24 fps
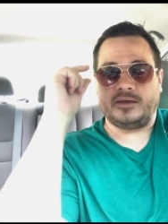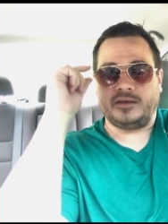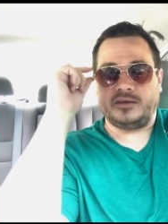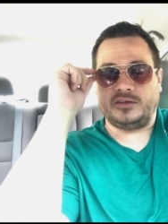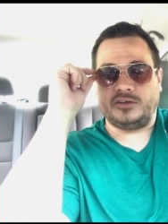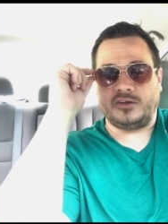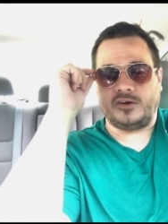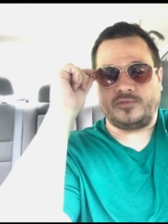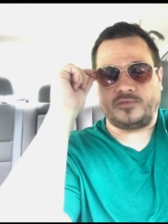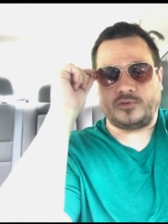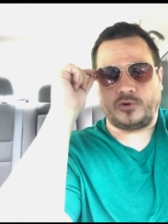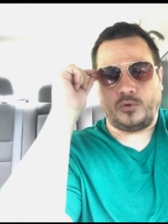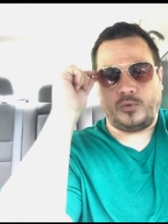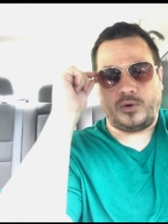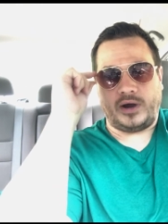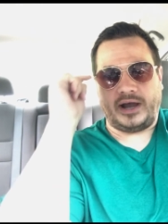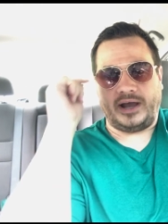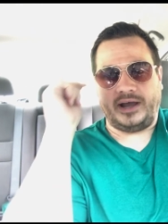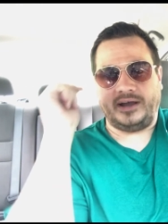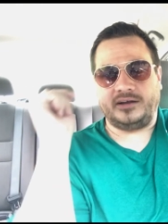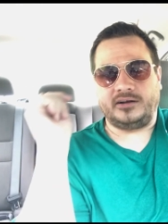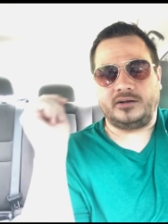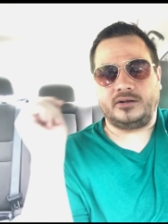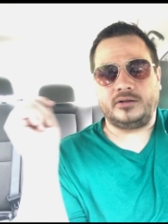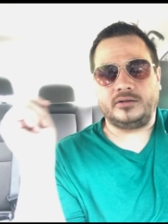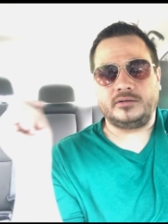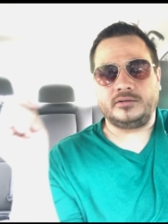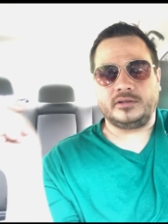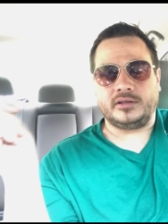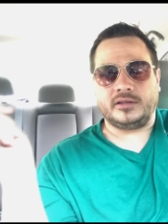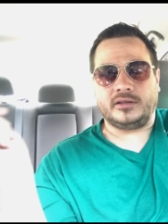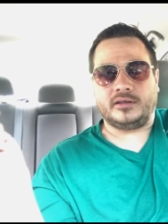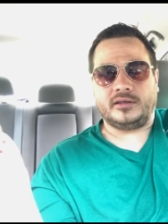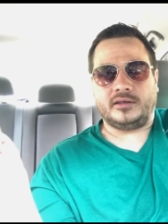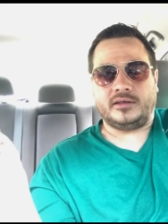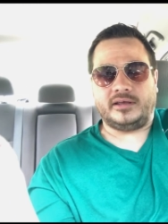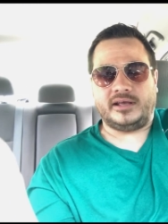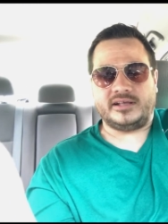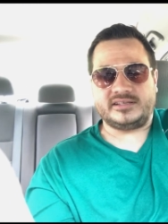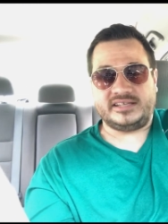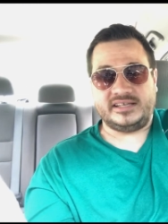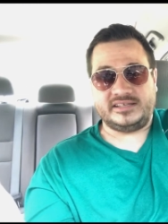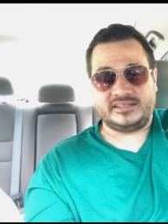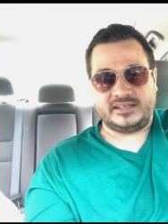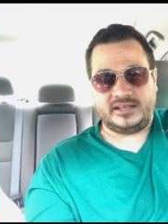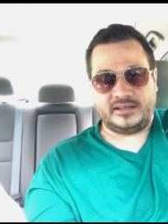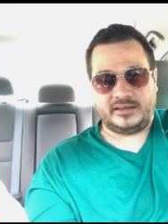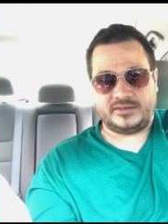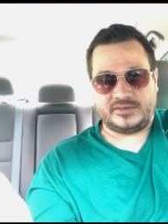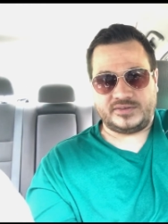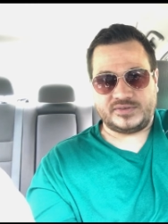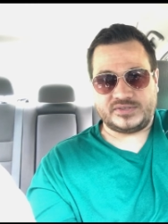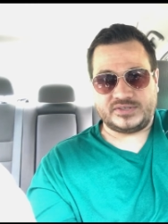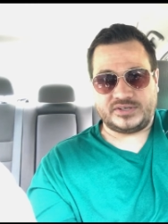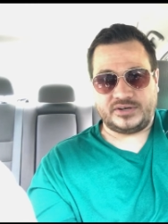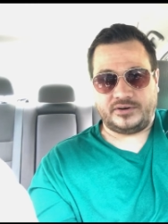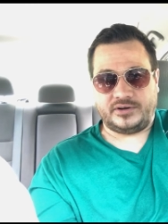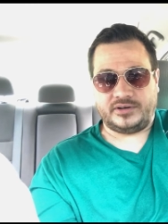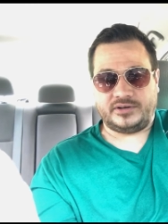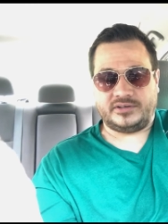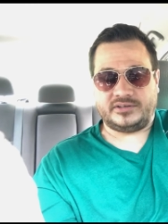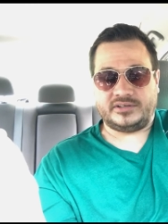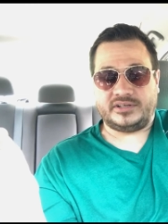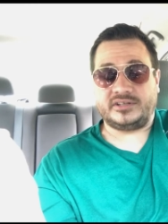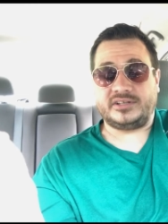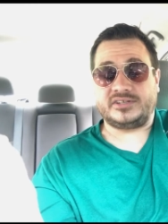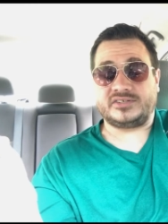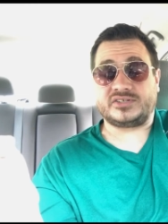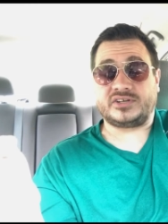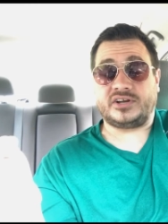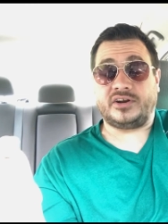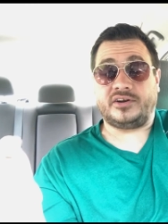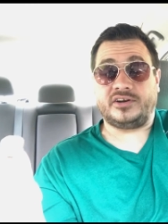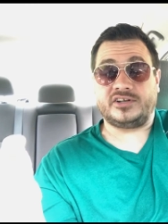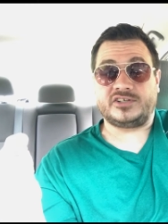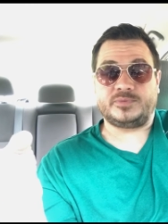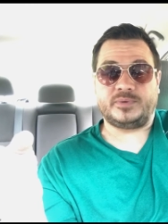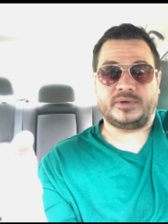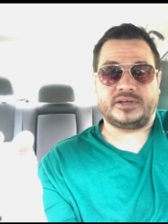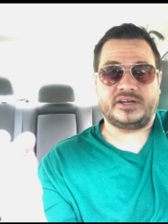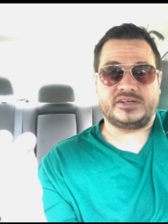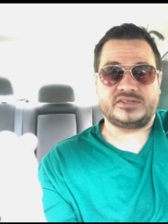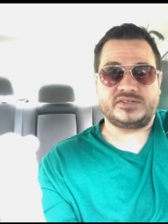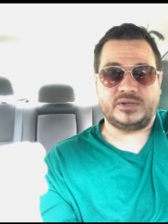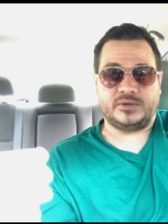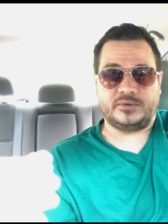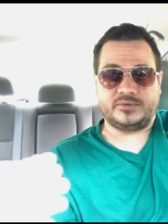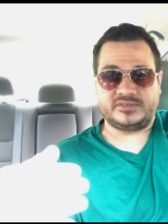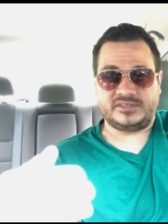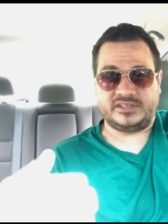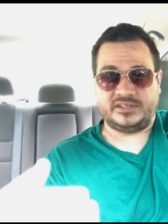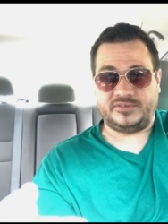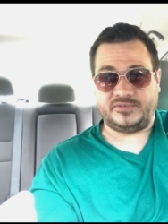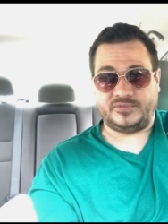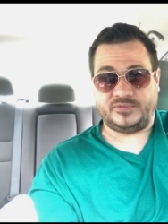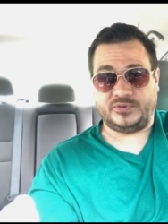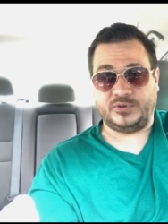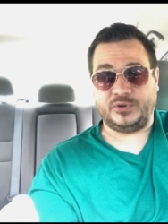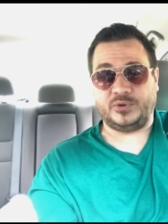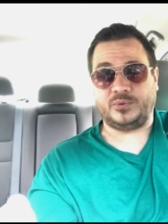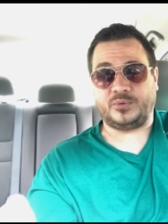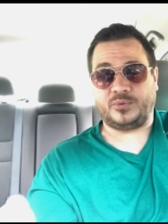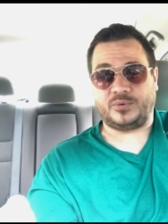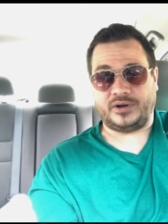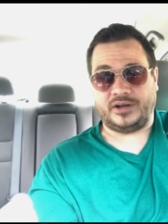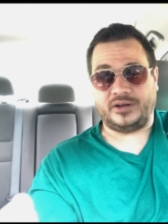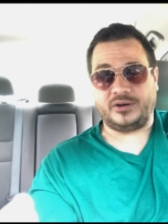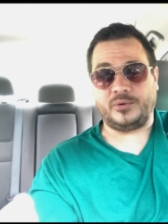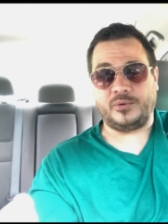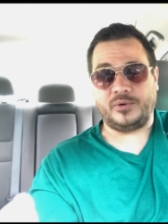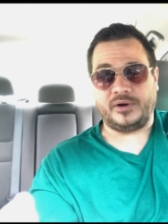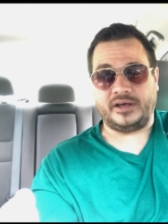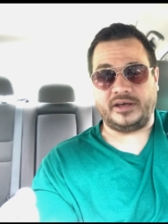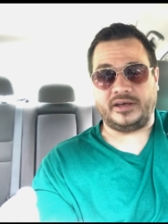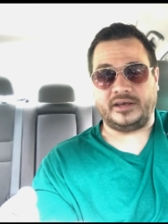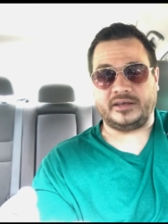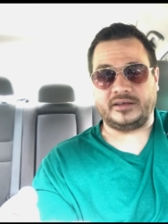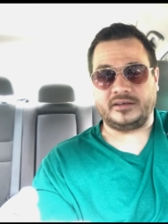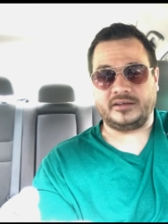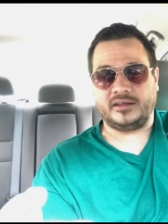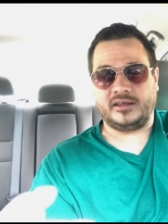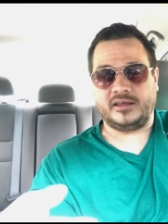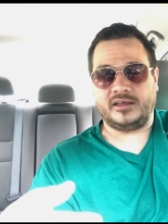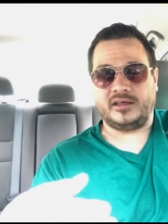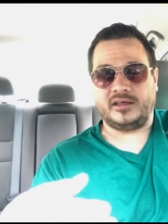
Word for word: You know, for a while, it's easy to get discouraged because you don't see fruit right away.